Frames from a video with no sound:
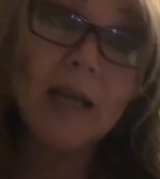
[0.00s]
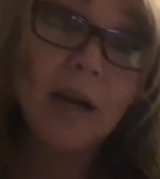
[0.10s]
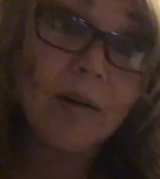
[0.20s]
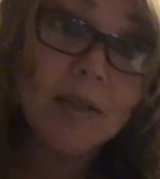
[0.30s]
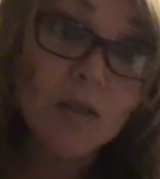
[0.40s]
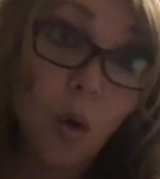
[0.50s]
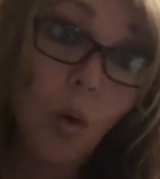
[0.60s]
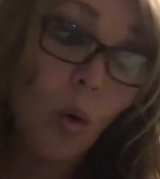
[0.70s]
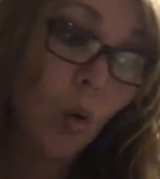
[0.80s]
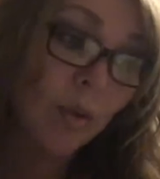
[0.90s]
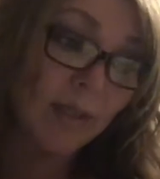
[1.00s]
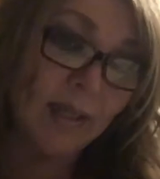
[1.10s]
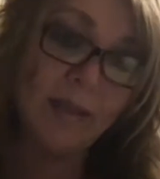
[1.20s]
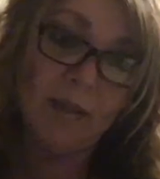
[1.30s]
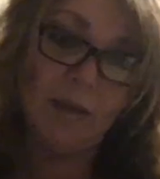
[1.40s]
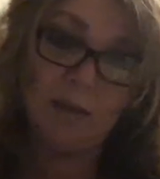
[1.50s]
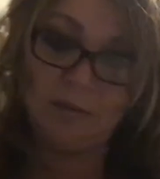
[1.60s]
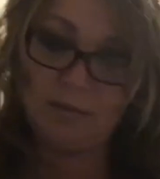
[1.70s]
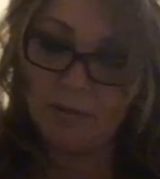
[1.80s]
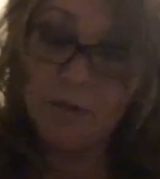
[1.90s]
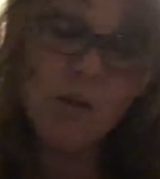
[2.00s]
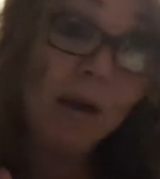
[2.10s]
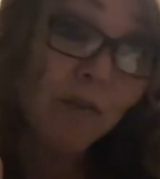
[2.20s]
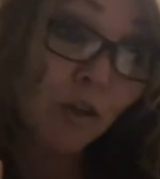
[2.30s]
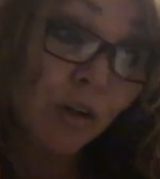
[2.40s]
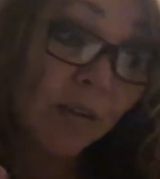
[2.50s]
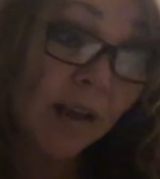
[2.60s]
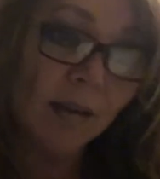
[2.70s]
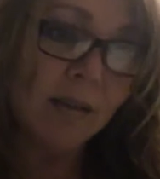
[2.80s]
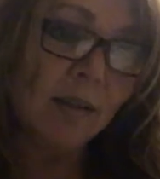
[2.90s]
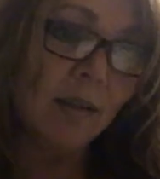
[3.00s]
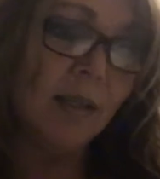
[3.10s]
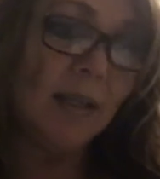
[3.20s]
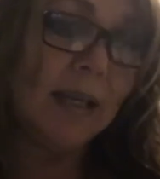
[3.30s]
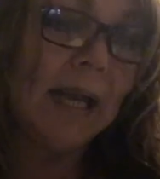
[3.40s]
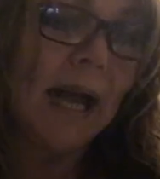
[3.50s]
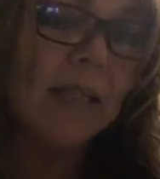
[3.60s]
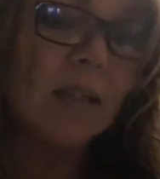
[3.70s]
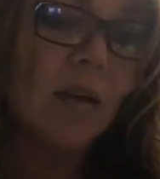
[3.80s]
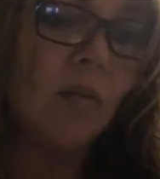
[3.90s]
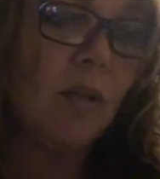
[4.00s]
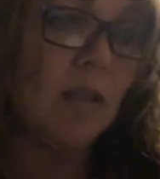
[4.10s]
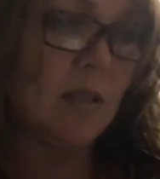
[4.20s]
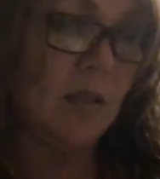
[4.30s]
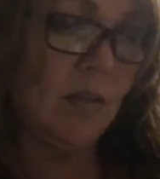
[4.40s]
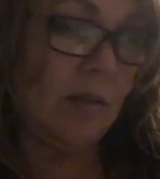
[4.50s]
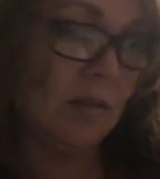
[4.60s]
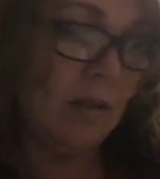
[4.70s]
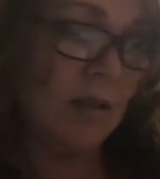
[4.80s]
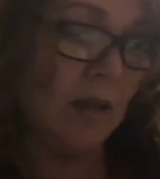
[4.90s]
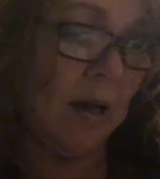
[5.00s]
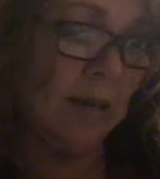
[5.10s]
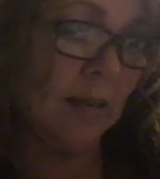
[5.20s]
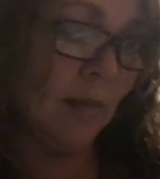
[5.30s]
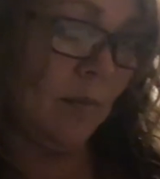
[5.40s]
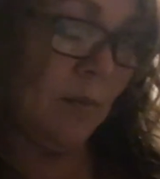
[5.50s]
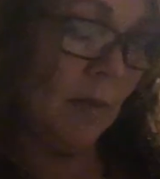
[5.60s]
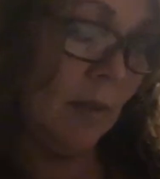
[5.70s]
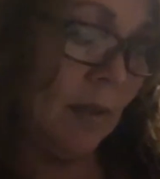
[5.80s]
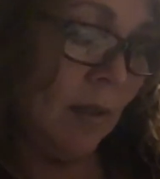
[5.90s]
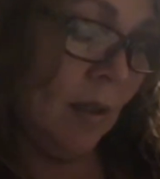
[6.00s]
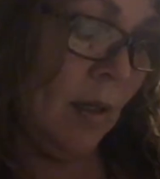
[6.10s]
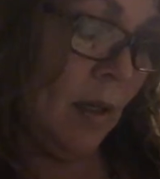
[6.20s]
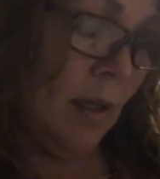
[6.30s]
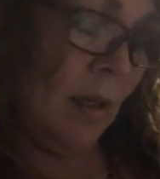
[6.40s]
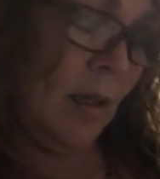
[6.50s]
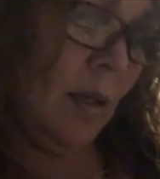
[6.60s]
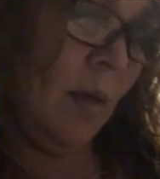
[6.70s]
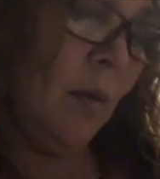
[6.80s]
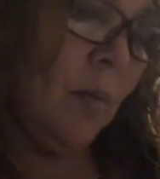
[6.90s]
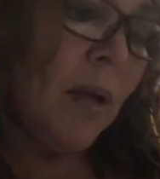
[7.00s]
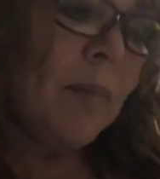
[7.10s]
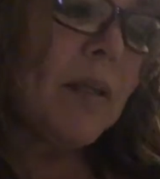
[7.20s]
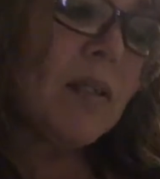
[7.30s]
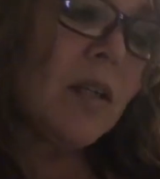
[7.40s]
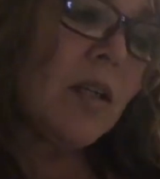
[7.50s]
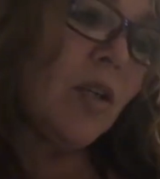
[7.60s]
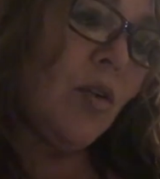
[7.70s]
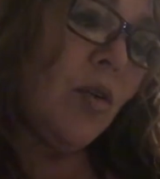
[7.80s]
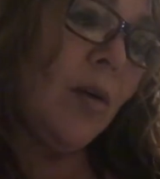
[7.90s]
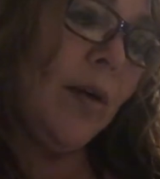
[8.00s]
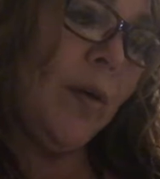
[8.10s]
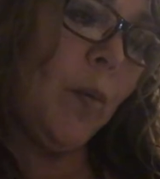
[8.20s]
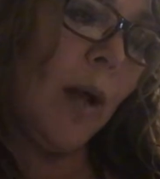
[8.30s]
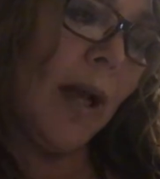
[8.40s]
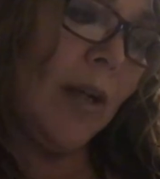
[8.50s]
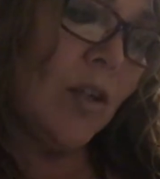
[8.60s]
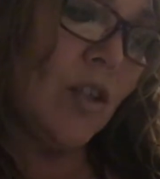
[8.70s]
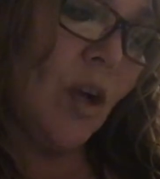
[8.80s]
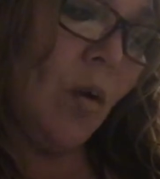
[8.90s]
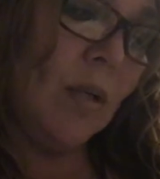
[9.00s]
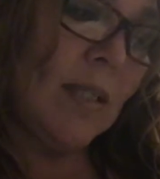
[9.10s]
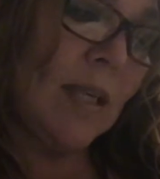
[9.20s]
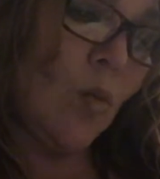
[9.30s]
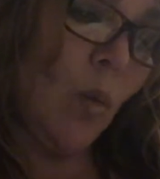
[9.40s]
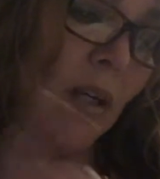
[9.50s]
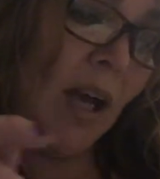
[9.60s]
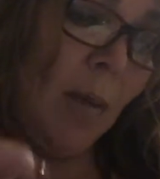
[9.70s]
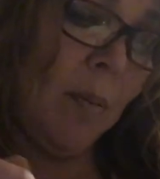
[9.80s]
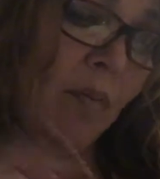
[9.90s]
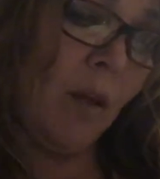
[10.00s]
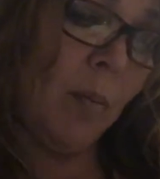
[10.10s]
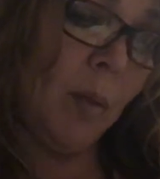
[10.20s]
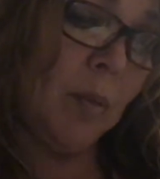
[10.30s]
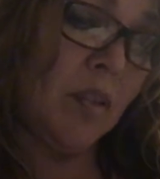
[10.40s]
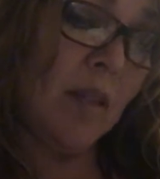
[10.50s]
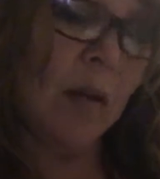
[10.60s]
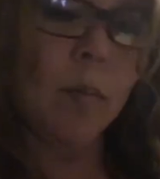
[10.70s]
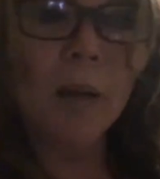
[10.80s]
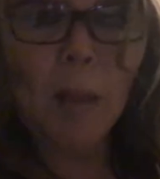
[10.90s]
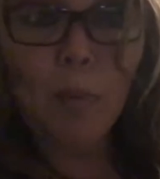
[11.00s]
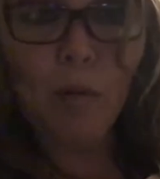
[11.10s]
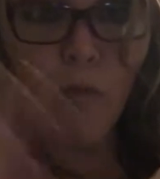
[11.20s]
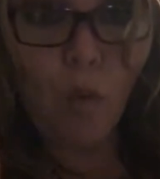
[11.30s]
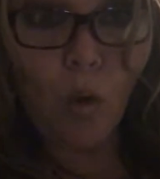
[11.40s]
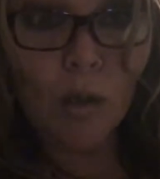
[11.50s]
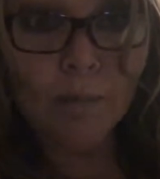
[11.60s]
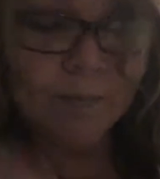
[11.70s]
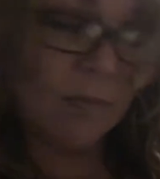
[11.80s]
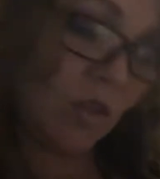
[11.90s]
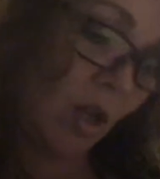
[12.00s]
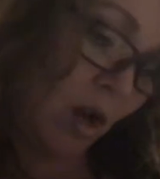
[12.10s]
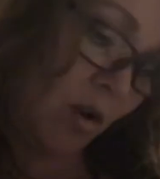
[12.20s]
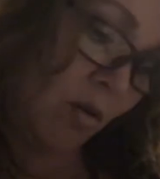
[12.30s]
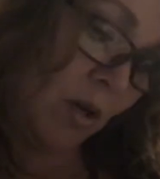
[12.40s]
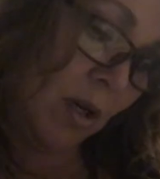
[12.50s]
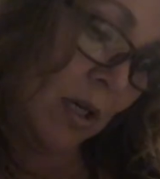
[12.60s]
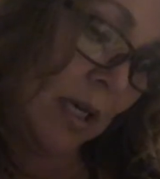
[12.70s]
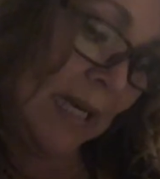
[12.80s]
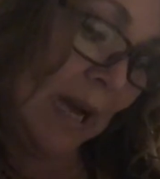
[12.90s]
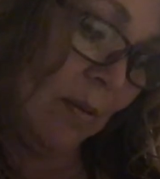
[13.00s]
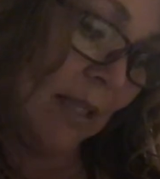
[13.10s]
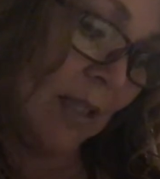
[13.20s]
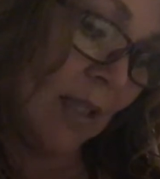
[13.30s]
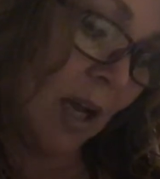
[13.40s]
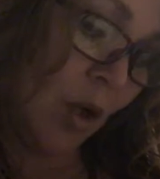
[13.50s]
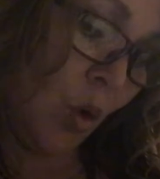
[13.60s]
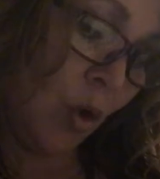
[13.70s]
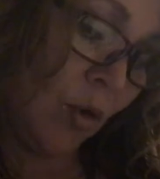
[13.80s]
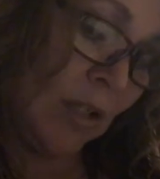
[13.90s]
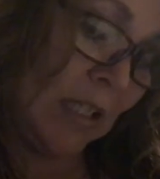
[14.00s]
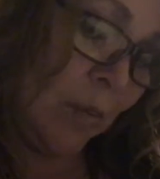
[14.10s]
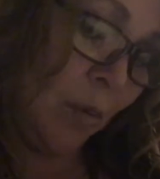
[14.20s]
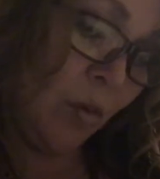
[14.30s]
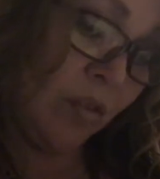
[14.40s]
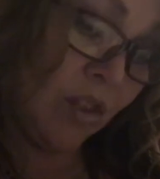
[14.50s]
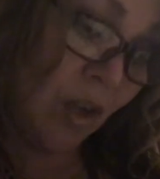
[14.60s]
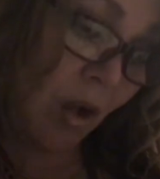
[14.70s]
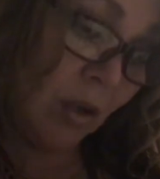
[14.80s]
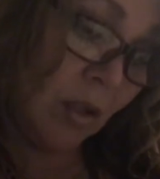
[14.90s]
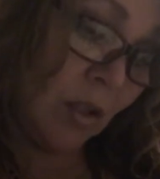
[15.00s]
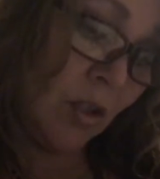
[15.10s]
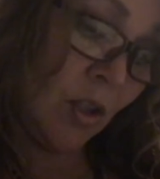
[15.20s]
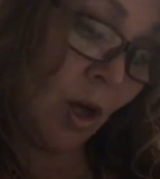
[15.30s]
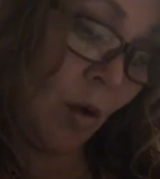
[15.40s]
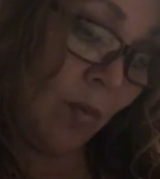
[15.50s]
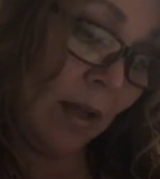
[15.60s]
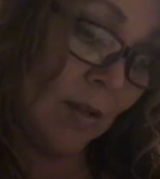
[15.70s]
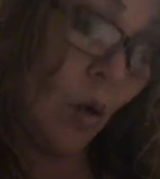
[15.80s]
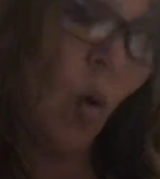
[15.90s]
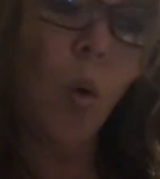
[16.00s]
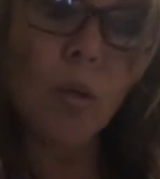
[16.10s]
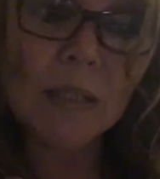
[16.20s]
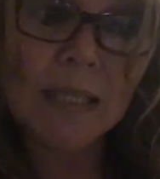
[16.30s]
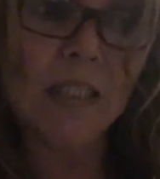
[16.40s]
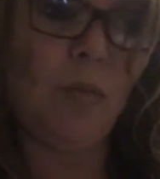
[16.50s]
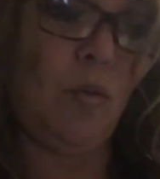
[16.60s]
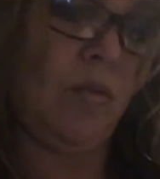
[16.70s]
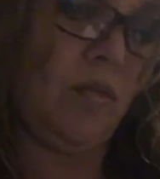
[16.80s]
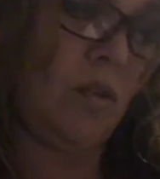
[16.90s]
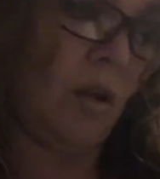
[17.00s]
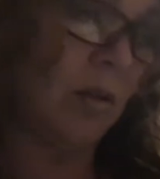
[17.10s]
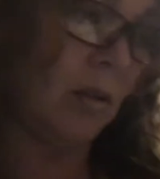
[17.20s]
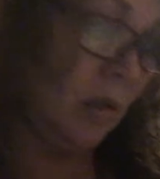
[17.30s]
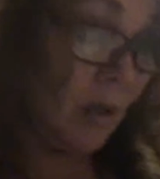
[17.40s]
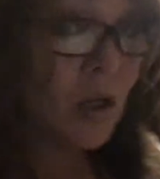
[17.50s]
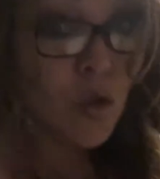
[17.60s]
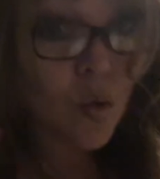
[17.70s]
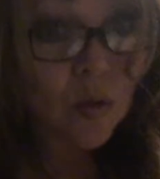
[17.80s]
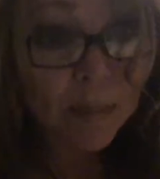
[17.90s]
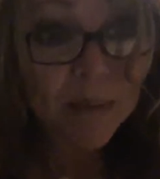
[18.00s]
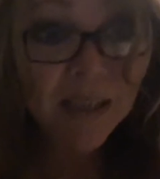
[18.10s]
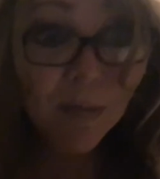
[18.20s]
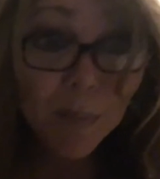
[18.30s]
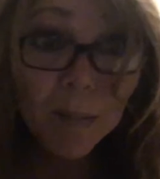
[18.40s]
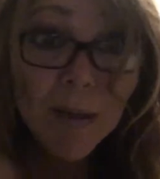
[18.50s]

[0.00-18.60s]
Carey's Oh Holy Night. If you haven't heard that, you got to go listen to it. It's awesome. But I'm listening to Do You Hear What I Hear? So it said 1 cup of all-purpose flour, but I put 4. So now it says 1/4 teaspoon of salt. So that's a whole teaspoon of salt. So let me get my